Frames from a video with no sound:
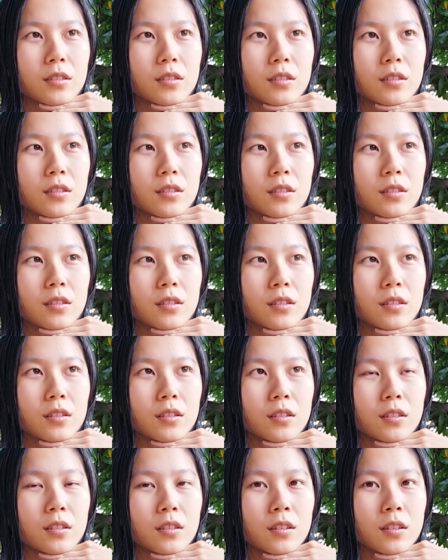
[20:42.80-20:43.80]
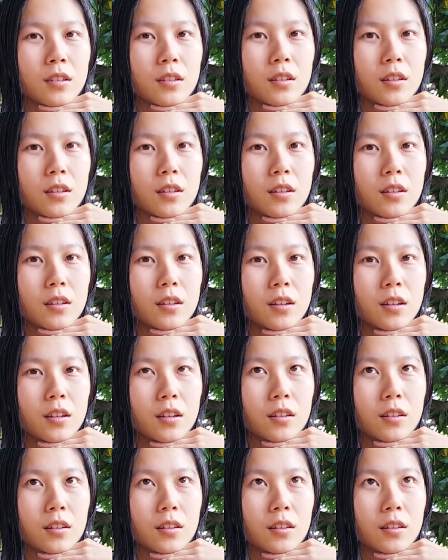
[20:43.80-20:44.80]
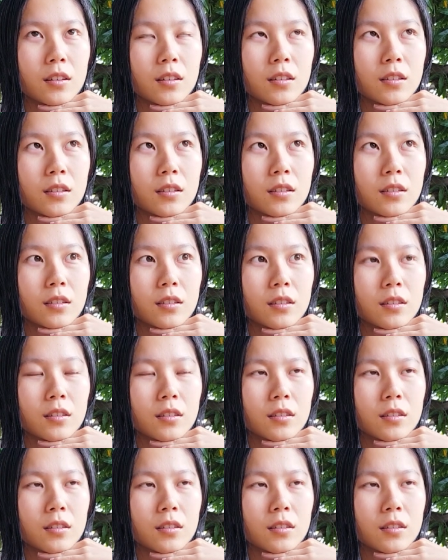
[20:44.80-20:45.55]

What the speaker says: [no speech]